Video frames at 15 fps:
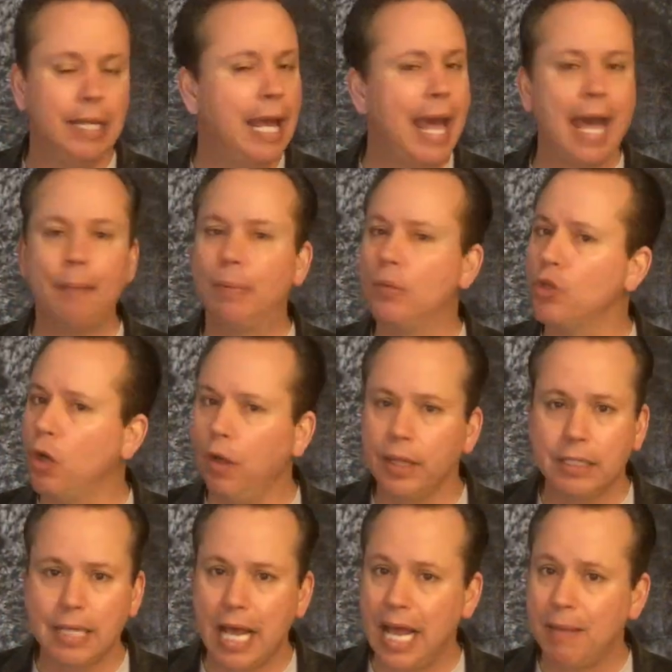Happens all the
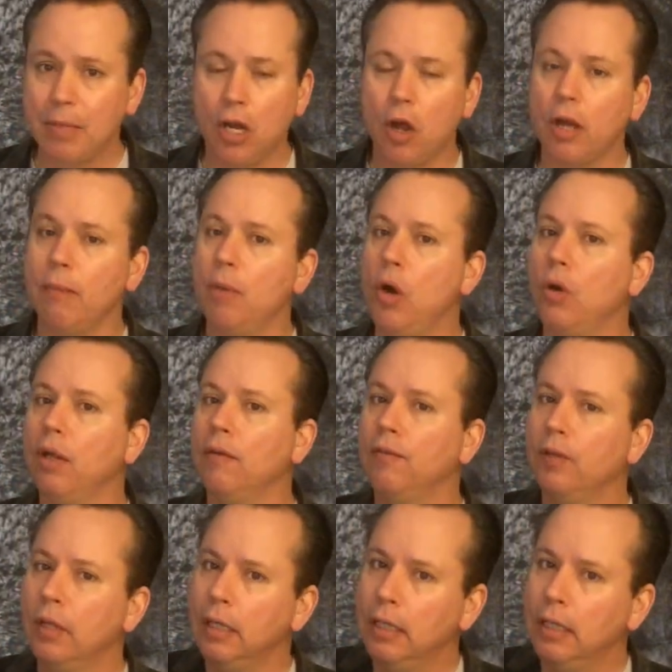time in automotive.